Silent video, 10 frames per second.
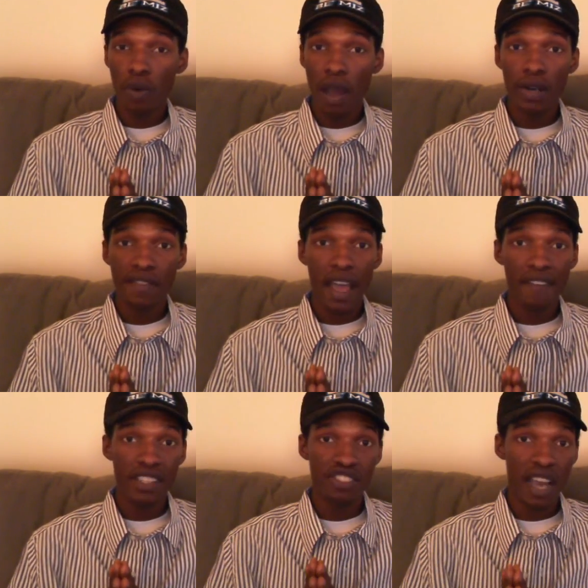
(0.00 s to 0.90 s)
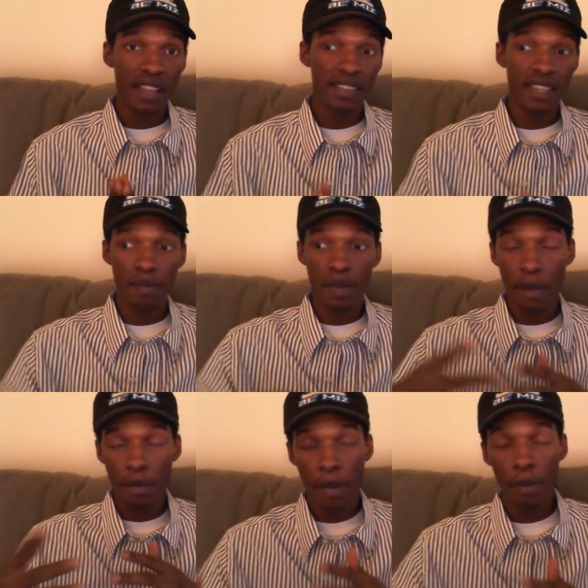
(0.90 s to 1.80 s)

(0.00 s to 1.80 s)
route of having John Cena become a